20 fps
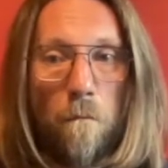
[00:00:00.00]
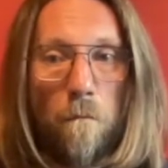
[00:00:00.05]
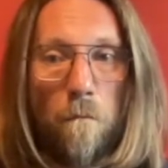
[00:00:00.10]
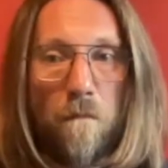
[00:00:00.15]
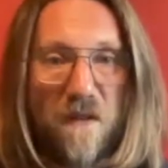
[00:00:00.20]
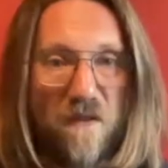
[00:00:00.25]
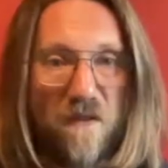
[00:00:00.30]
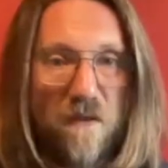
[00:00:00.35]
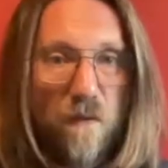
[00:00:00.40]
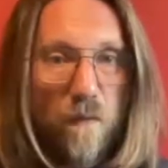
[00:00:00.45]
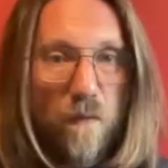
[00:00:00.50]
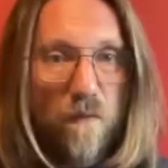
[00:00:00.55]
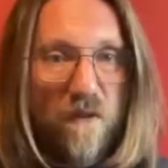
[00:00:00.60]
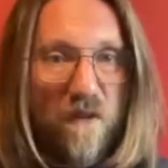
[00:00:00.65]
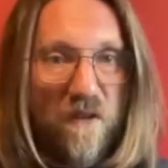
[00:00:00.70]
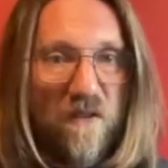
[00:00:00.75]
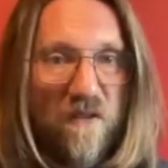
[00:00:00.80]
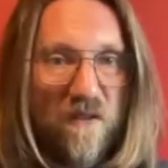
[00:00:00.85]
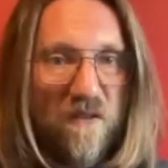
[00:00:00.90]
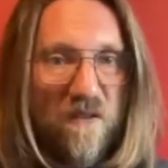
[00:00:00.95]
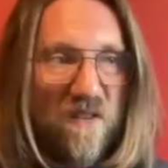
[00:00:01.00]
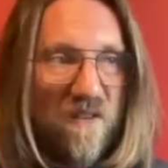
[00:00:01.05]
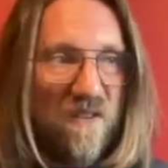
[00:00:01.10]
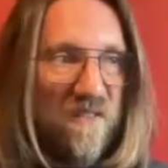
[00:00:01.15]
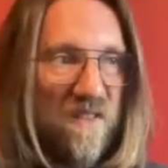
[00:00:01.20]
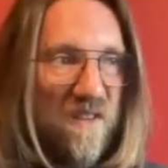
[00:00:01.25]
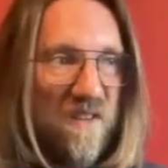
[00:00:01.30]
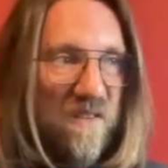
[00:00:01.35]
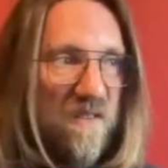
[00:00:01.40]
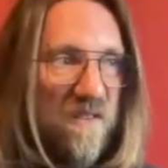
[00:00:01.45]
This is just
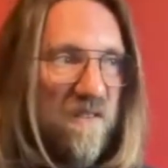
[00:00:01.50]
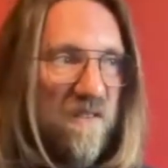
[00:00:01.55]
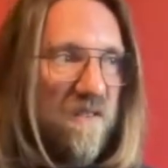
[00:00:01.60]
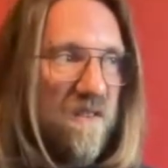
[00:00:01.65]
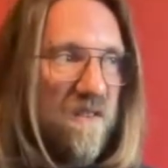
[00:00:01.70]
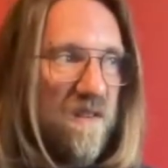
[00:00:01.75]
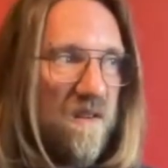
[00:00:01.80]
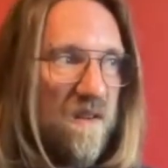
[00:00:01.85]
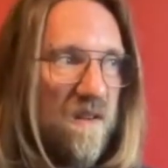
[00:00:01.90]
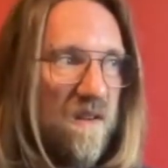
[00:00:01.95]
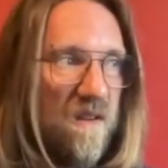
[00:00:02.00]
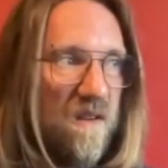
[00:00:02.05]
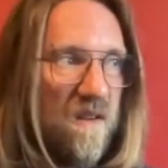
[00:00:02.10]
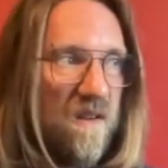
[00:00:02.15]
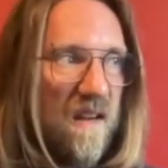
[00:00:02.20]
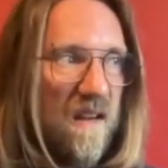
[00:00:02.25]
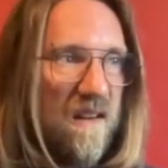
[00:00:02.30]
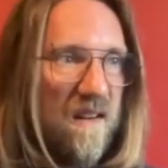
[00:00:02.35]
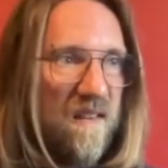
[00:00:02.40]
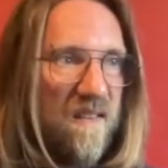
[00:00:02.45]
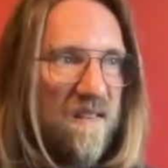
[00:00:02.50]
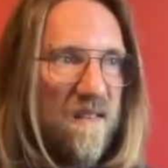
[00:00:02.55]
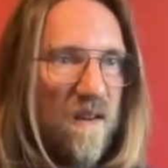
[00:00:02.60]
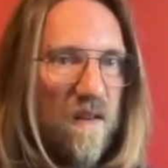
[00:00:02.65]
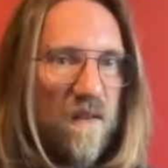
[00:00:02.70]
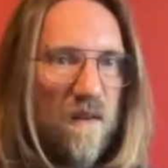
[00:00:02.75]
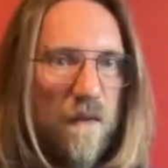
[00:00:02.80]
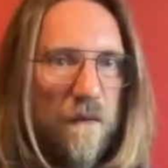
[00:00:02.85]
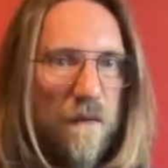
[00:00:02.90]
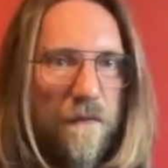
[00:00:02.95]
this, and it's
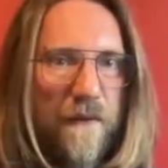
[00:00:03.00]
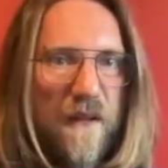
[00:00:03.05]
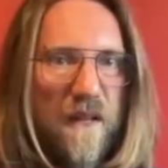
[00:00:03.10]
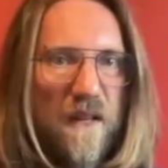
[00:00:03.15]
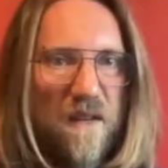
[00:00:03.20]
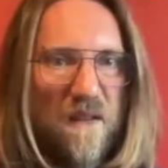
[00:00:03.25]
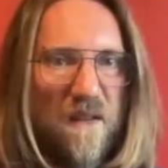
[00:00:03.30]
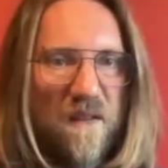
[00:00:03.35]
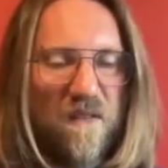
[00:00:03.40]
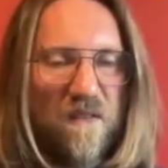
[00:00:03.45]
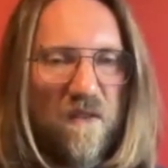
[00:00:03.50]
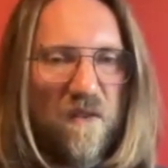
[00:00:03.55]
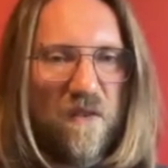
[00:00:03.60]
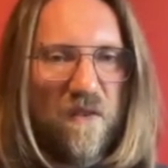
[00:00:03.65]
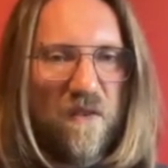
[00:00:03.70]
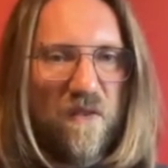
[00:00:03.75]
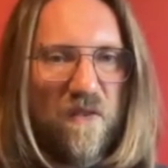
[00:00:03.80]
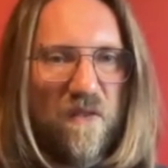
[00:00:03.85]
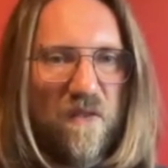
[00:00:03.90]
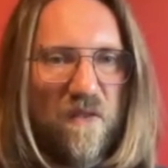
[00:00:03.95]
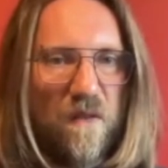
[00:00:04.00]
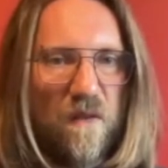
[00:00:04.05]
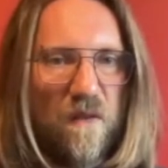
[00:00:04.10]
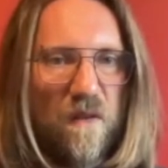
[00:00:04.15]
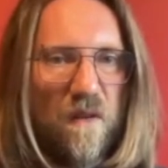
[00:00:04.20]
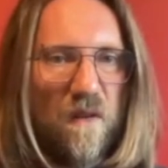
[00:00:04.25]
not a thing. It's just